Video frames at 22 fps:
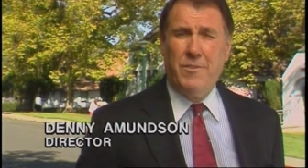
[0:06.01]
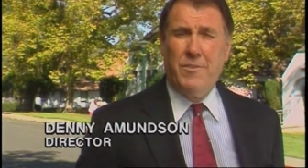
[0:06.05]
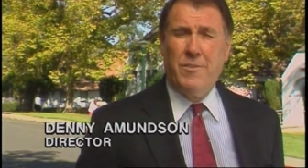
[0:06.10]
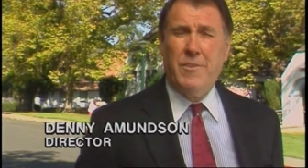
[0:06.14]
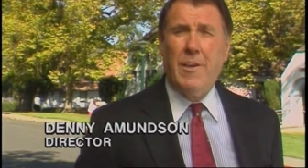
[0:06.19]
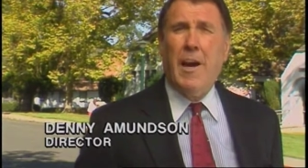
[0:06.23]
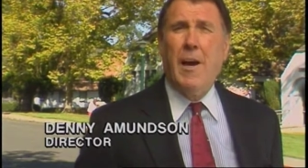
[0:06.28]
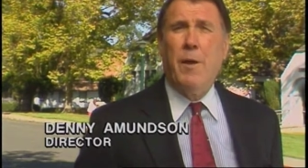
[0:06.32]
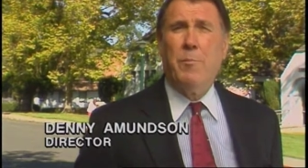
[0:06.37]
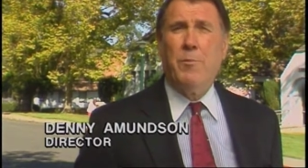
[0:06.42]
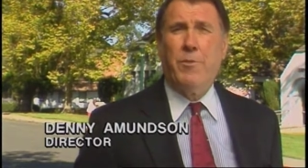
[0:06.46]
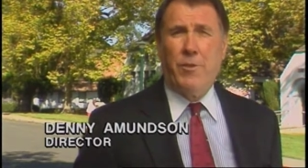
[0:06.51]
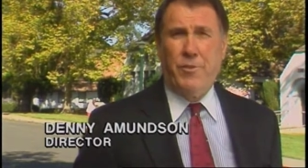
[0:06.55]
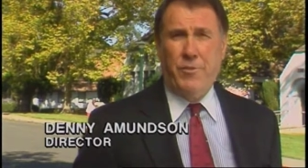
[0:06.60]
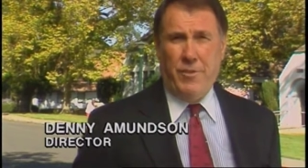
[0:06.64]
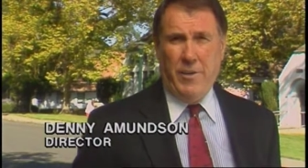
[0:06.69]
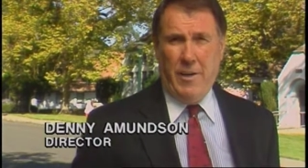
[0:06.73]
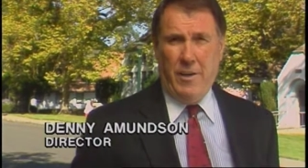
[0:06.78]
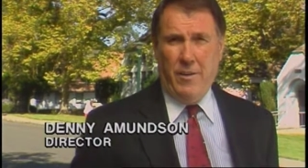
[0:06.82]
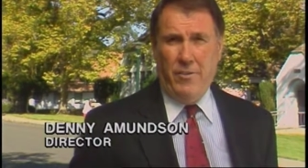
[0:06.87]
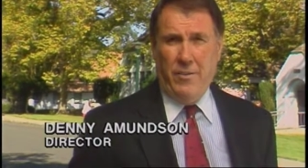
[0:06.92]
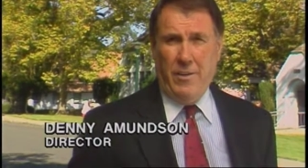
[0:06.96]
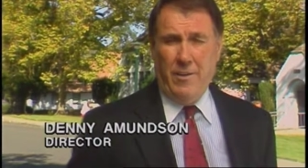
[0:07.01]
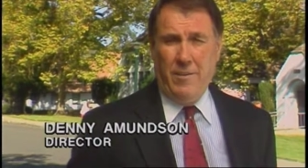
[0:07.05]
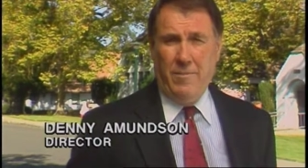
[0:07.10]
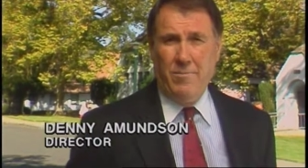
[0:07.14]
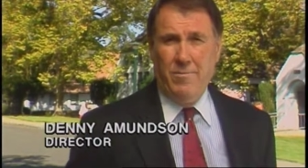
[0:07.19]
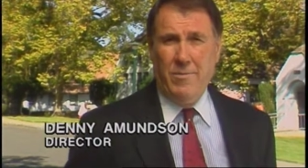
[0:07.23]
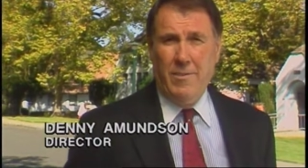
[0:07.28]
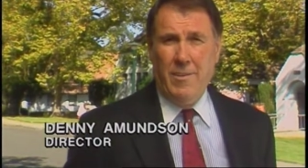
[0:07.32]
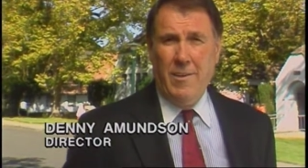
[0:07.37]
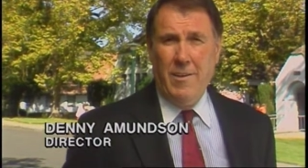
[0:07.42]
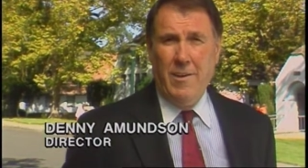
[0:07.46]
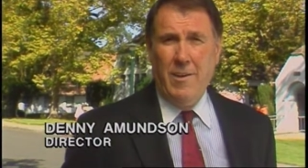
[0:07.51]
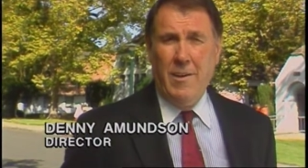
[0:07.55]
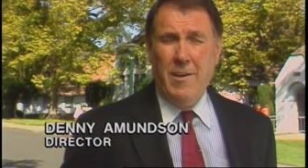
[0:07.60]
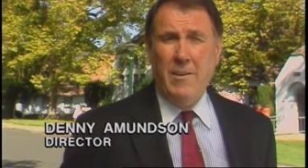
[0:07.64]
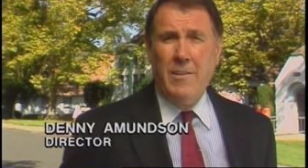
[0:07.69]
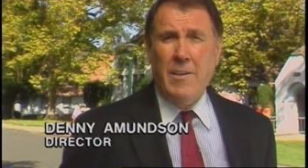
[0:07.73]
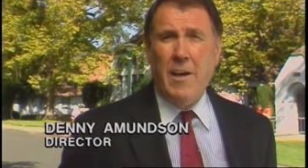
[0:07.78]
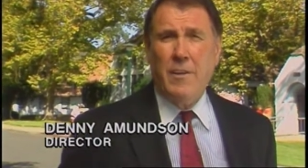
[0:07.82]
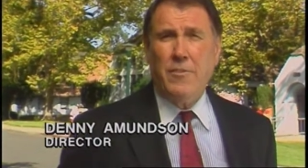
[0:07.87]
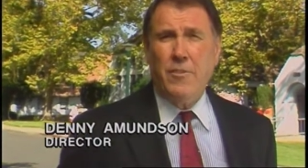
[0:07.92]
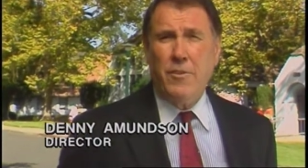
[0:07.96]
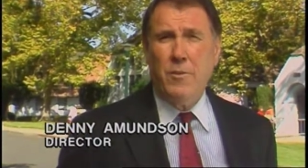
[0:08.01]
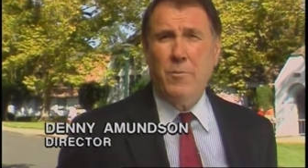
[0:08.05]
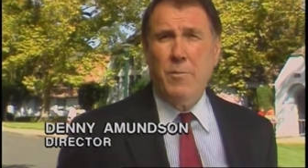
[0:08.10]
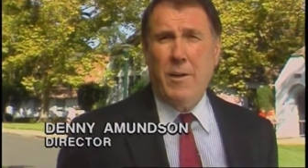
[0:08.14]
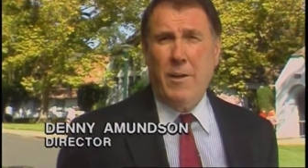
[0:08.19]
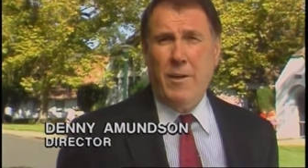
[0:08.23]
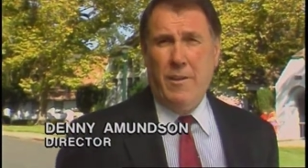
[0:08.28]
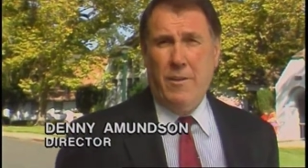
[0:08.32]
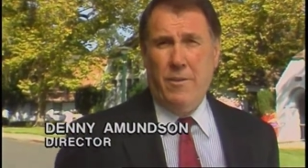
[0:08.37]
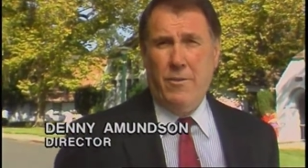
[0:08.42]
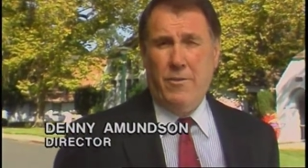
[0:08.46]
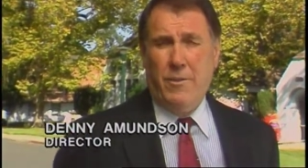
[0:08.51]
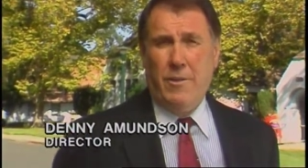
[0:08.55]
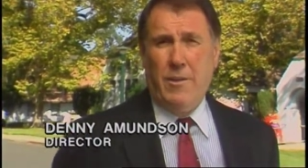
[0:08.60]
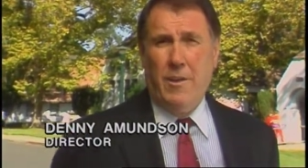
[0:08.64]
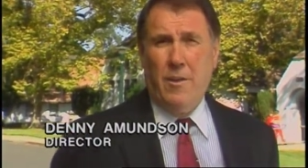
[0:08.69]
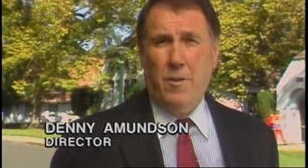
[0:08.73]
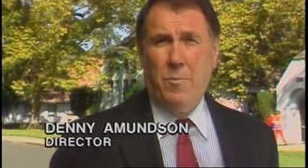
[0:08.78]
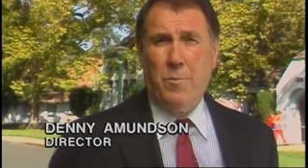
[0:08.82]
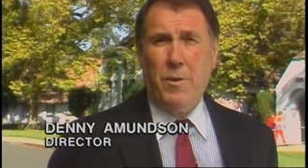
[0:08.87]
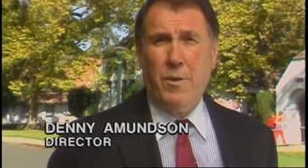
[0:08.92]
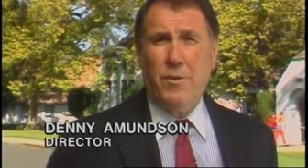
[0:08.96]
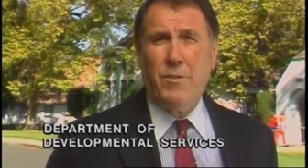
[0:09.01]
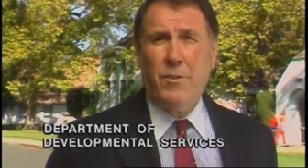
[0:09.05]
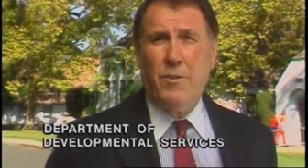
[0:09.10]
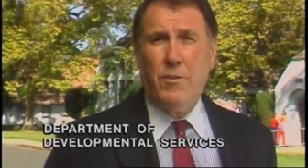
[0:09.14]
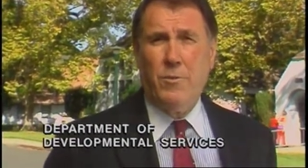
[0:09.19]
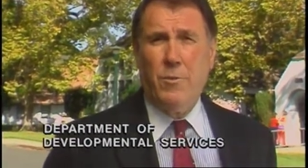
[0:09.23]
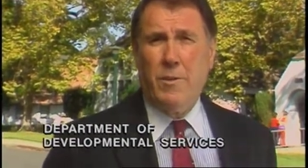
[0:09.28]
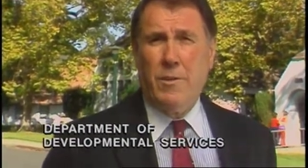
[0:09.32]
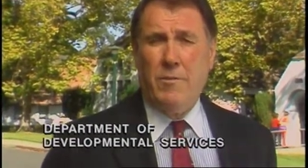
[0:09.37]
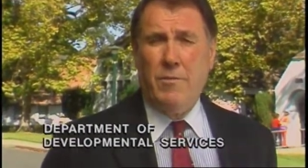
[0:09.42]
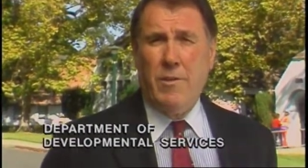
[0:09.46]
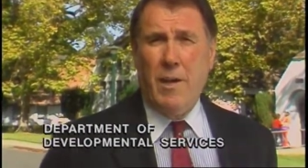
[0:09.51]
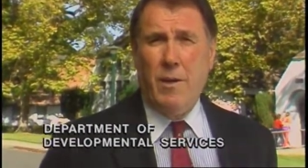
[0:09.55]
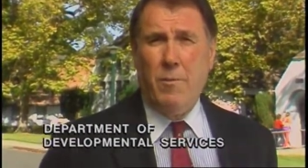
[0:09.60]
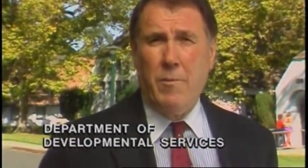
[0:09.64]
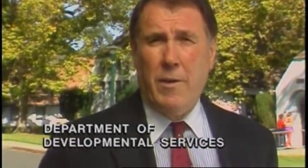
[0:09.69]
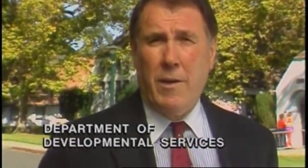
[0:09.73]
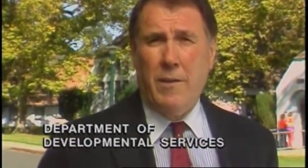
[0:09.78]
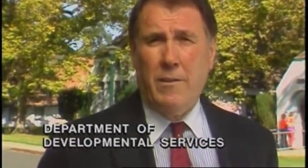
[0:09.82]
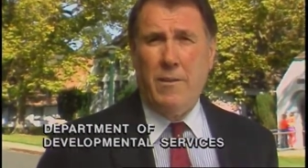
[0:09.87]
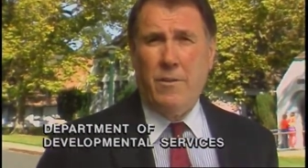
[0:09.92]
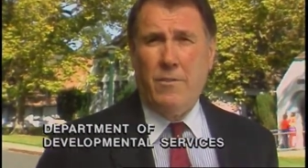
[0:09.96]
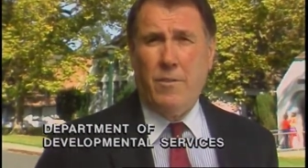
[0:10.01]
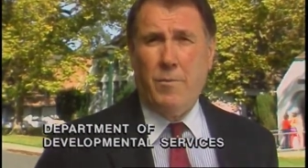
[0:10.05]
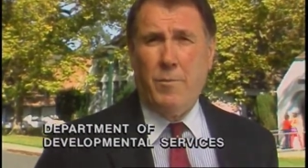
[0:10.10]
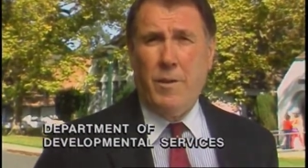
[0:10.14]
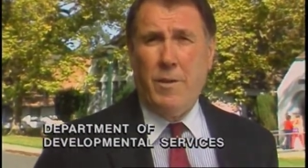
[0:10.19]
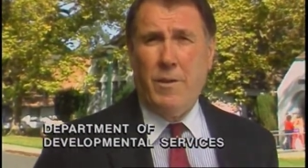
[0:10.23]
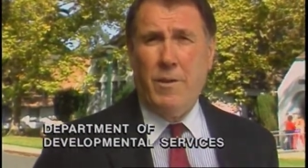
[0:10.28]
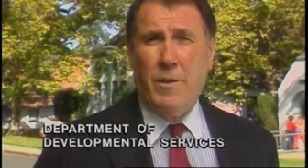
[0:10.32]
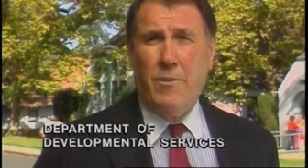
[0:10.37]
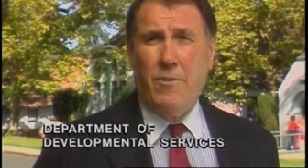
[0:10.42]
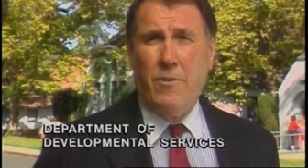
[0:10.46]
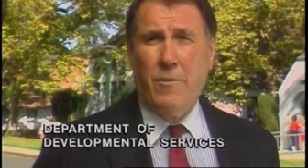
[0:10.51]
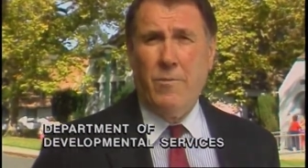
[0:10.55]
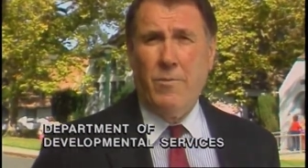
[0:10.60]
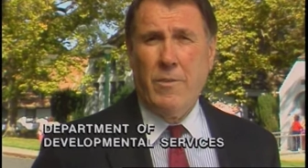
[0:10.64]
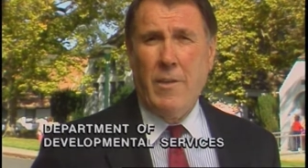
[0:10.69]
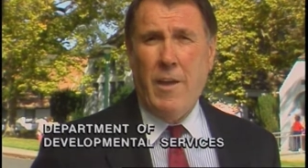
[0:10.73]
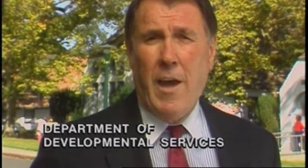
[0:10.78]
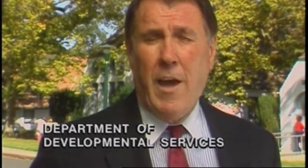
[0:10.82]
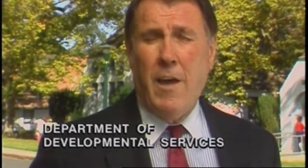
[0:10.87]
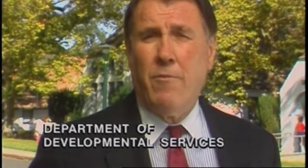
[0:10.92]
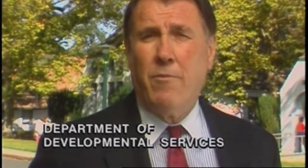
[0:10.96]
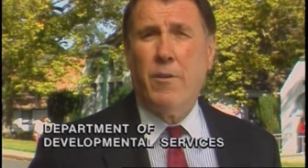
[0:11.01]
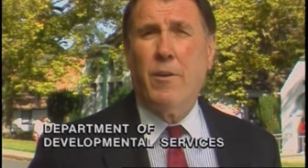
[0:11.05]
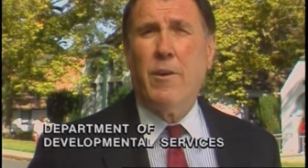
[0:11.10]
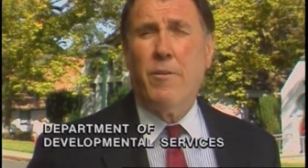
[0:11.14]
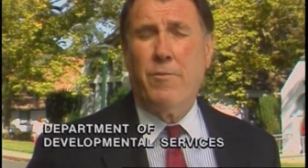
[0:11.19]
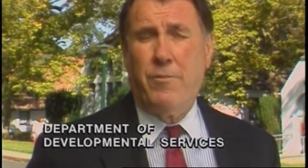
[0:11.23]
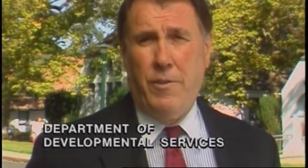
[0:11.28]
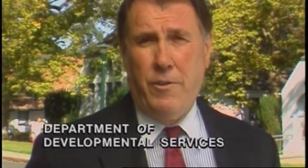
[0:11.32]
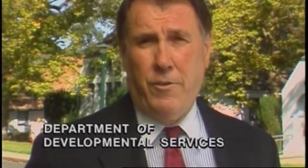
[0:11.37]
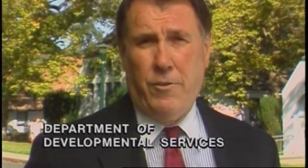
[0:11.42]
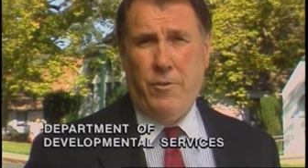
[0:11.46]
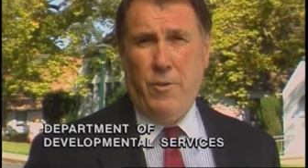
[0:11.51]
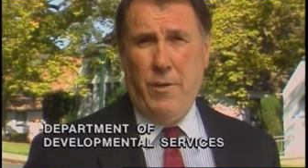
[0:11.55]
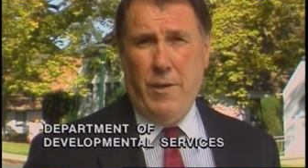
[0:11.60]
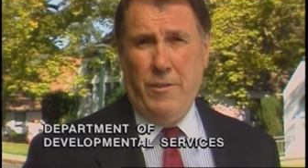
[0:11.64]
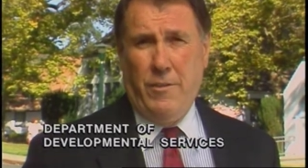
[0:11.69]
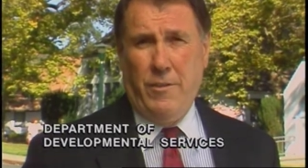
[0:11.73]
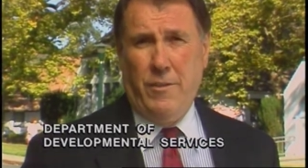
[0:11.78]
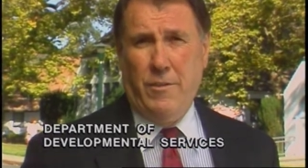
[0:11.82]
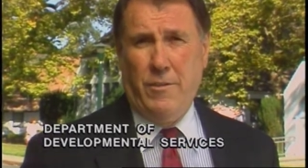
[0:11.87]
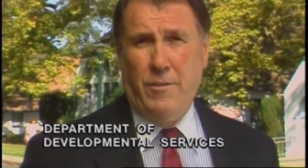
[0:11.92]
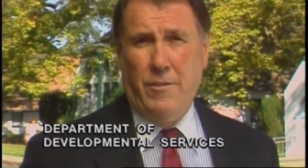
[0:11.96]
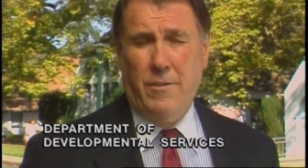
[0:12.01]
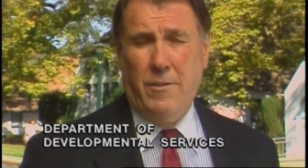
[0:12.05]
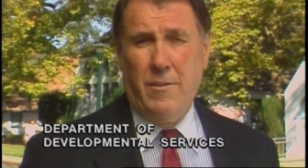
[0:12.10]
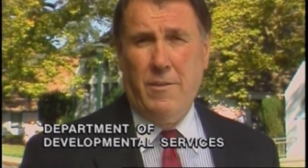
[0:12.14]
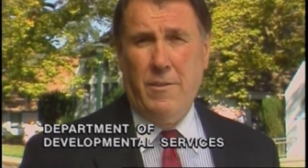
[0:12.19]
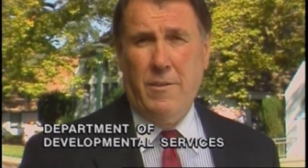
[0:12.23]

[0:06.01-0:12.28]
Times are changing. Not too many years ago, persons with developmental disabilities had very few choices.